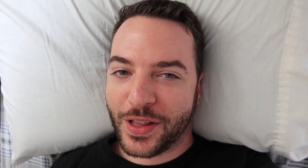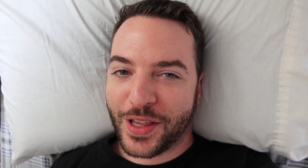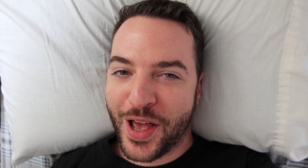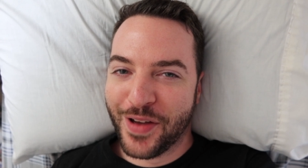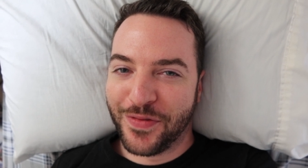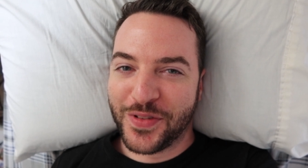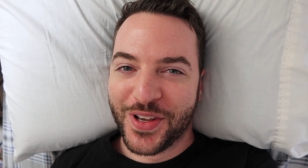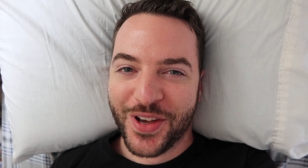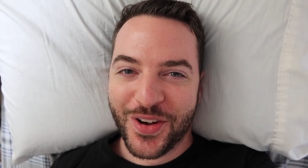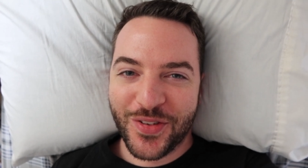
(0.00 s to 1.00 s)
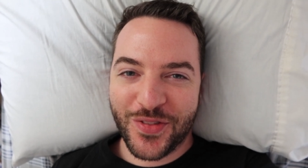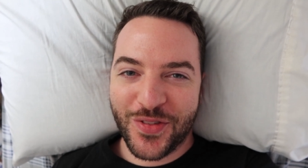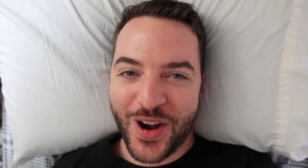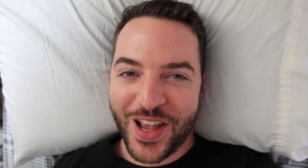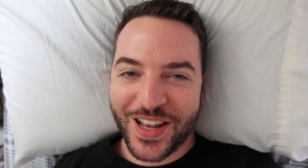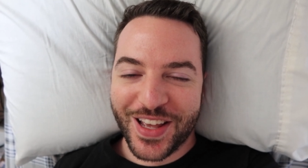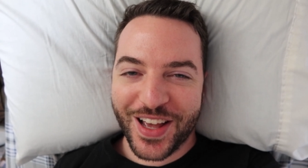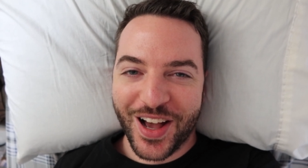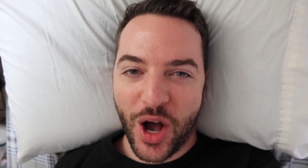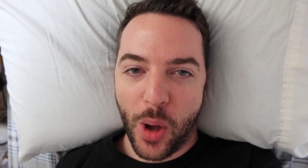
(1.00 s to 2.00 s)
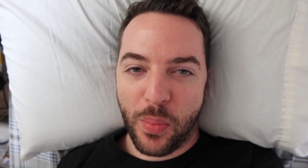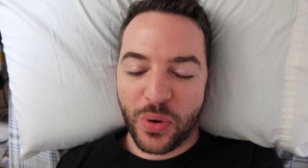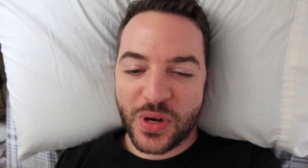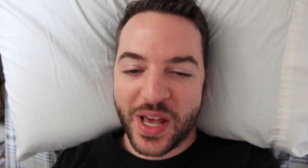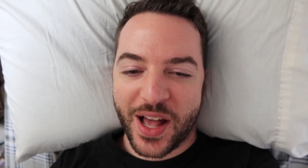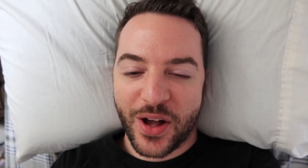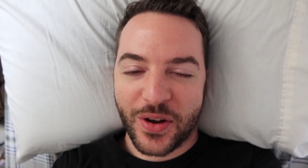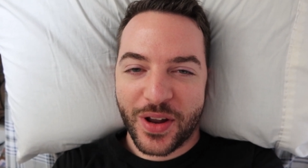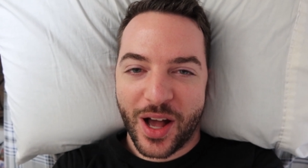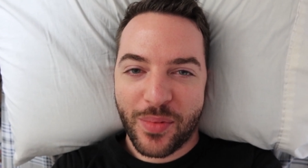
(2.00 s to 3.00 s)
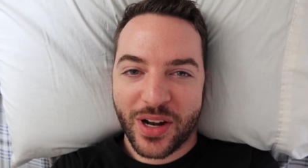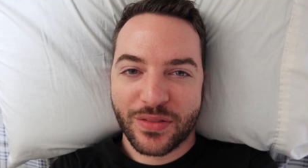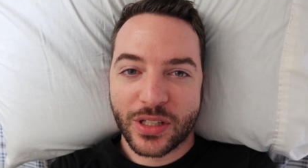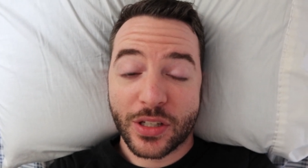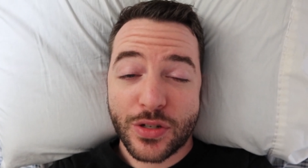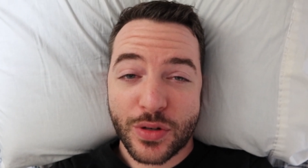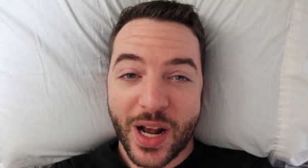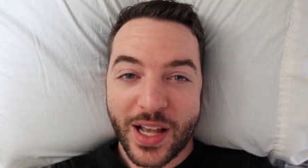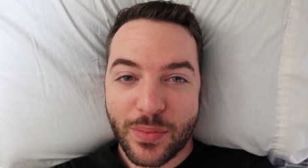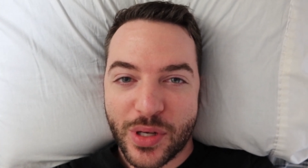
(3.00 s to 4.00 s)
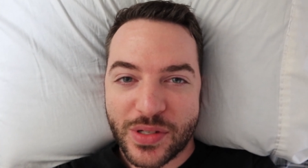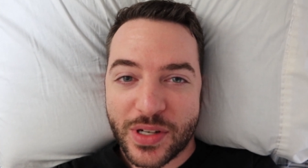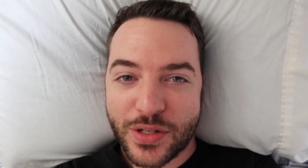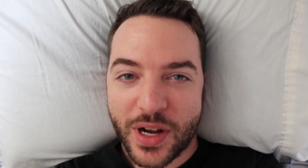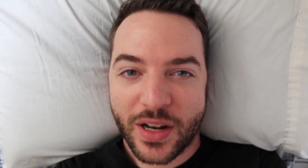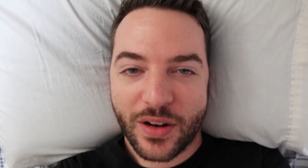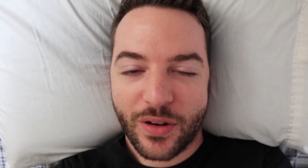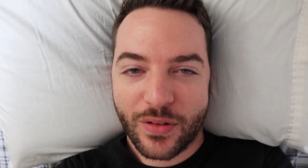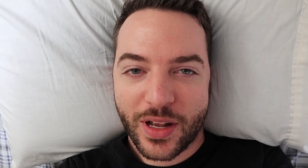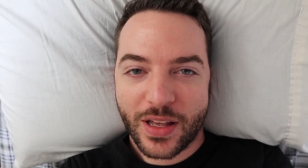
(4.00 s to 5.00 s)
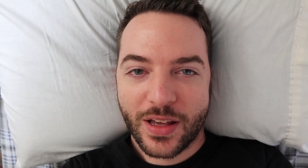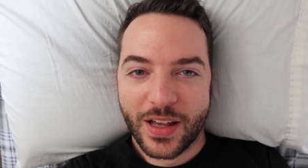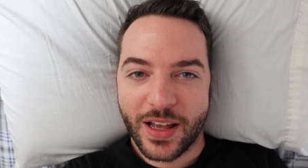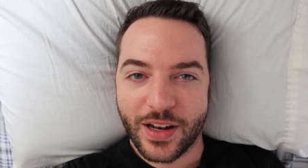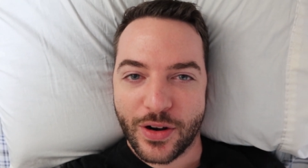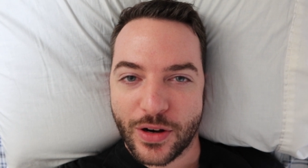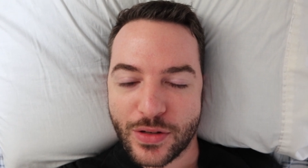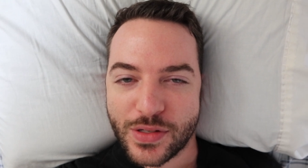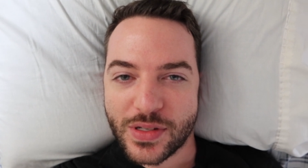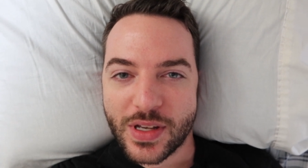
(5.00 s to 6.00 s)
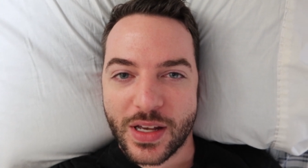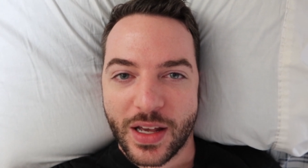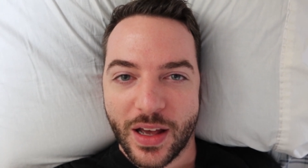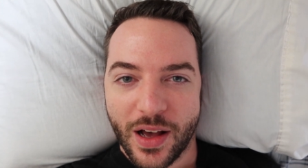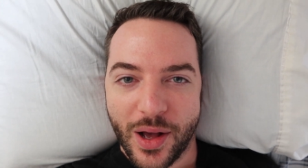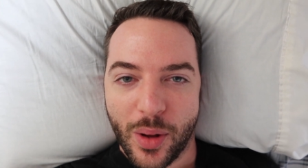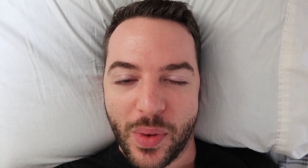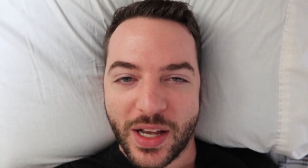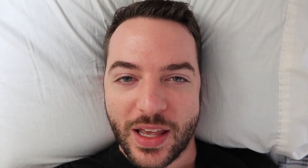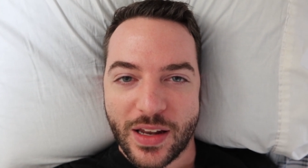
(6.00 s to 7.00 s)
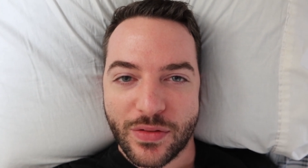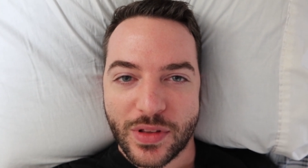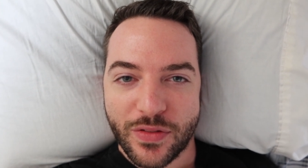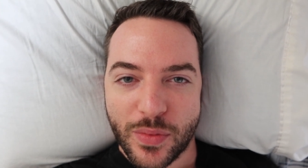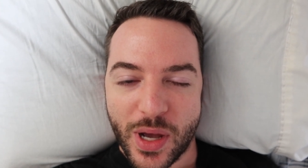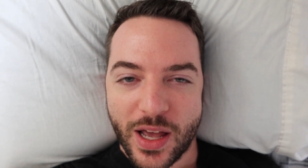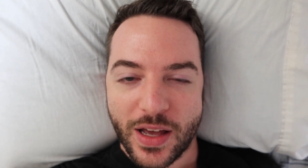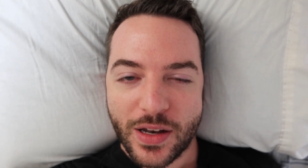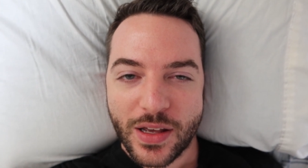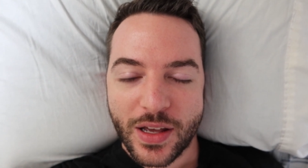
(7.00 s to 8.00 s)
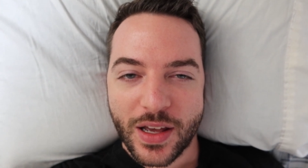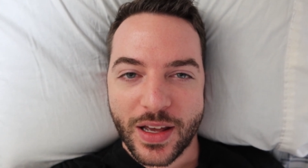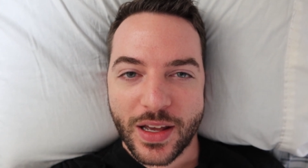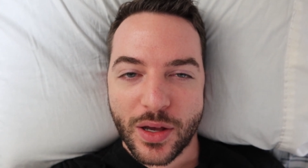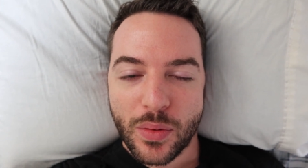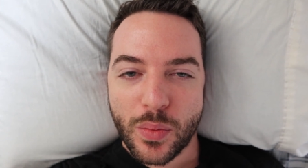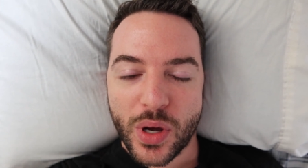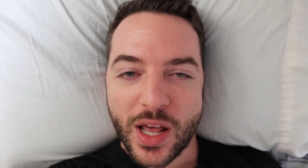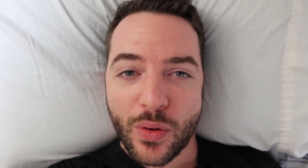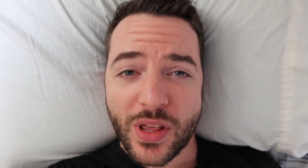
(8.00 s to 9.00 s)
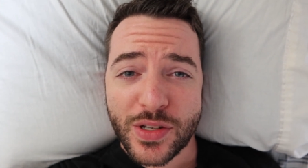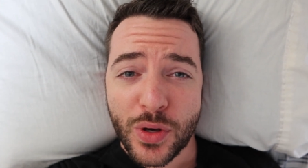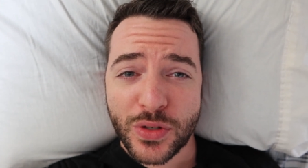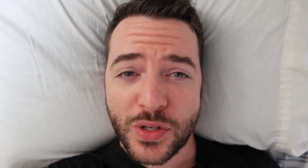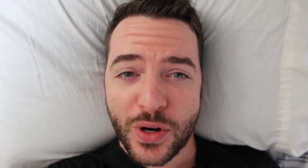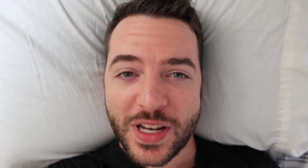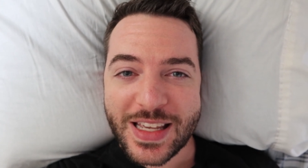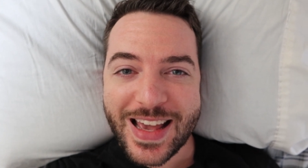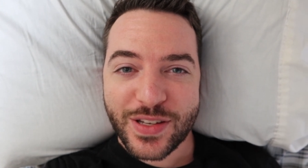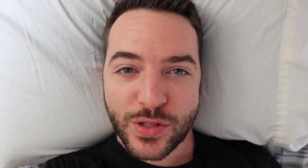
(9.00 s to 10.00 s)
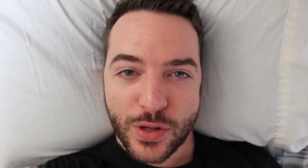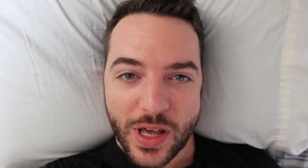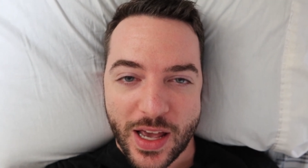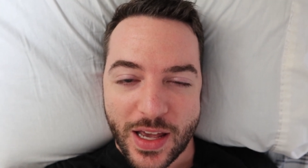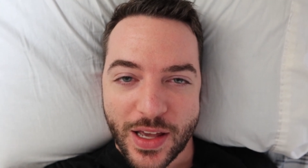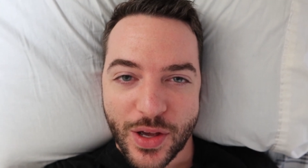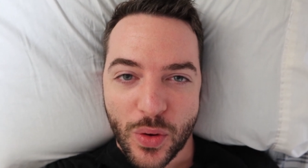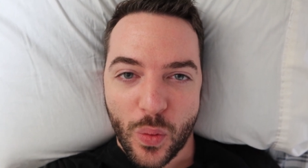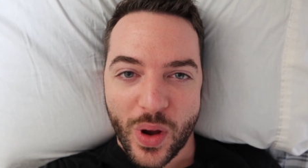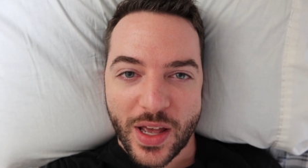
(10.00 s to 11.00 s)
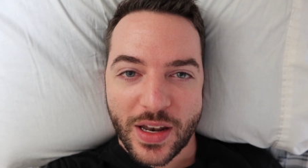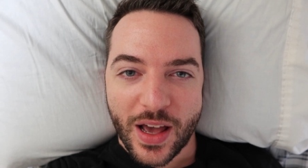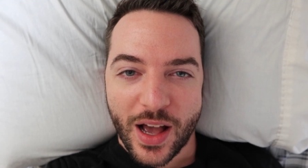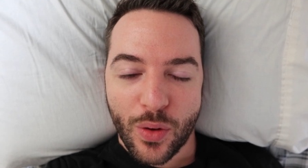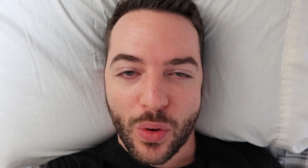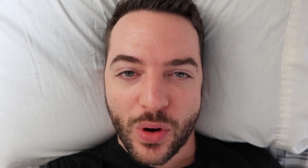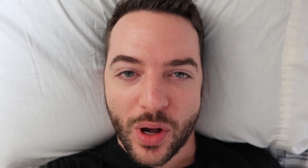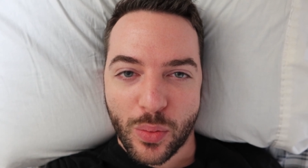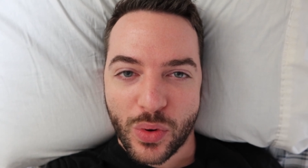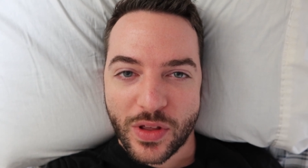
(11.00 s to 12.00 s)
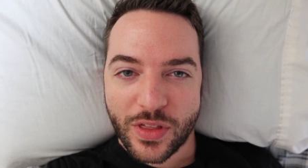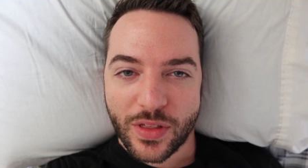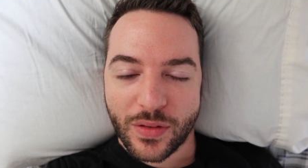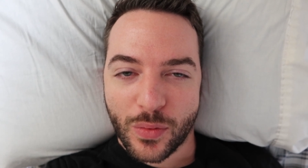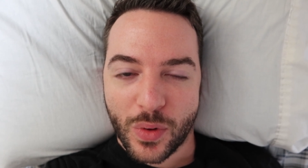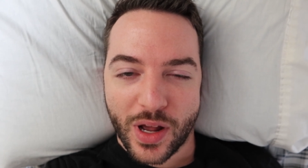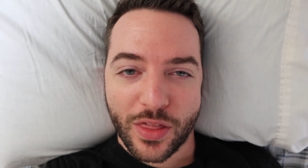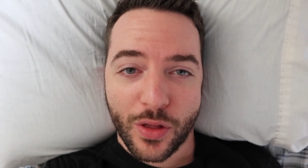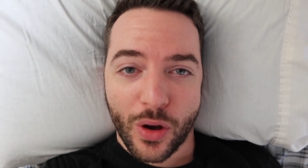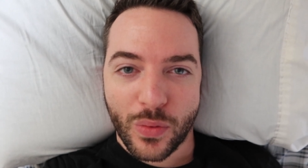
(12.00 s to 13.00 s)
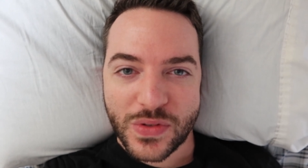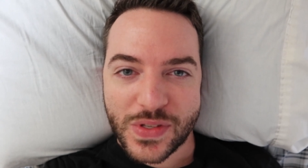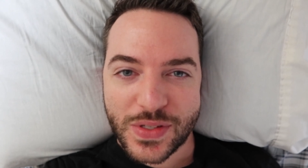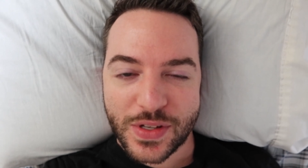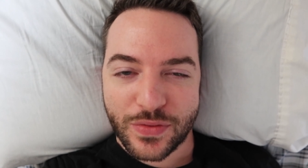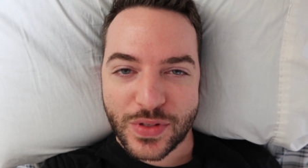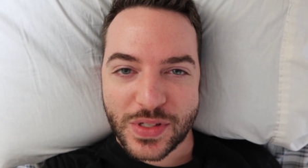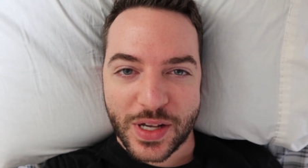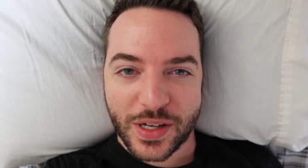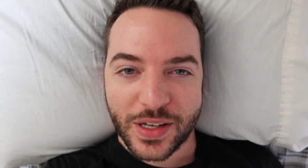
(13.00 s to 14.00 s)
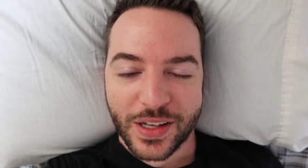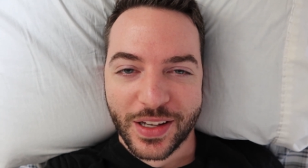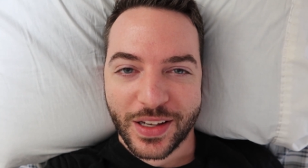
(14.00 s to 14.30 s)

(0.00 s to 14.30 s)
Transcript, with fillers: left, right, up, or down. I'm not even going to try it because I tried it already and it hurts. Um, I can't even lift my head. But anyway, this all started yesterday when I woke up with what I thought was the stiffest neck